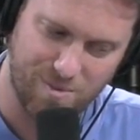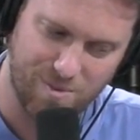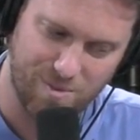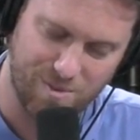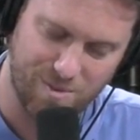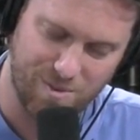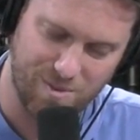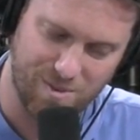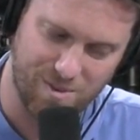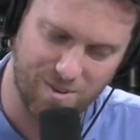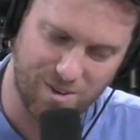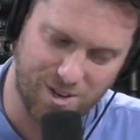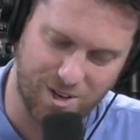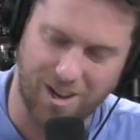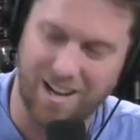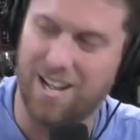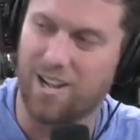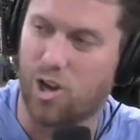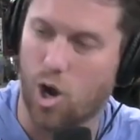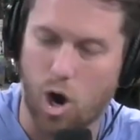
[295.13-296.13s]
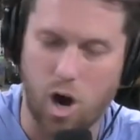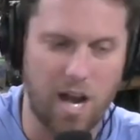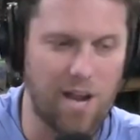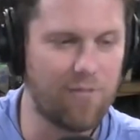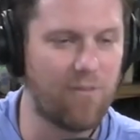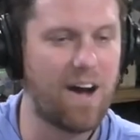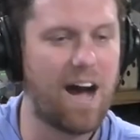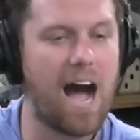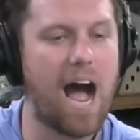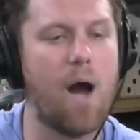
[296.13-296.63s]
Carlos.
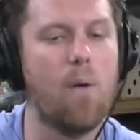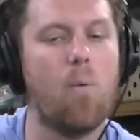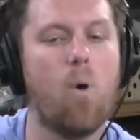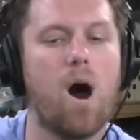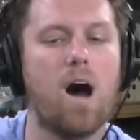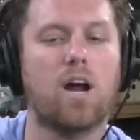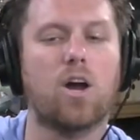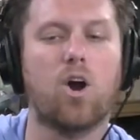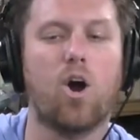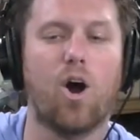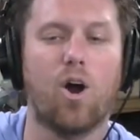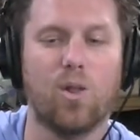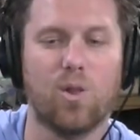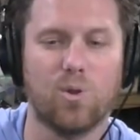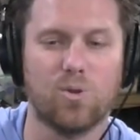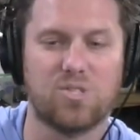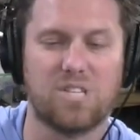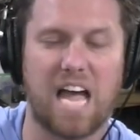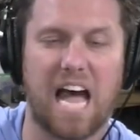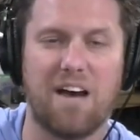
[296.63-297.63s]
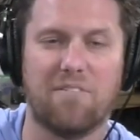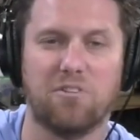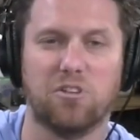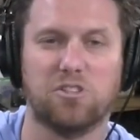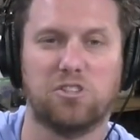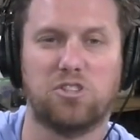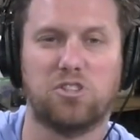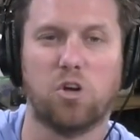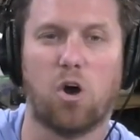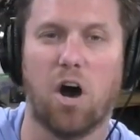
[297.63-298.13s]
If I want Carlos to have a
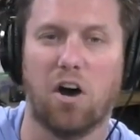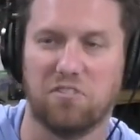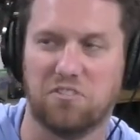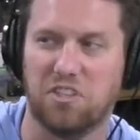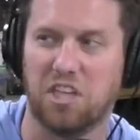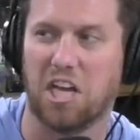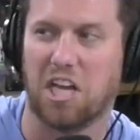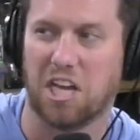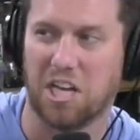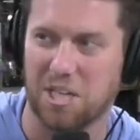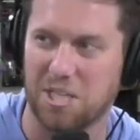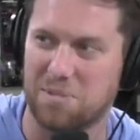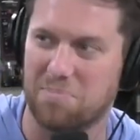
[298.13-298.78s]
soft dick in his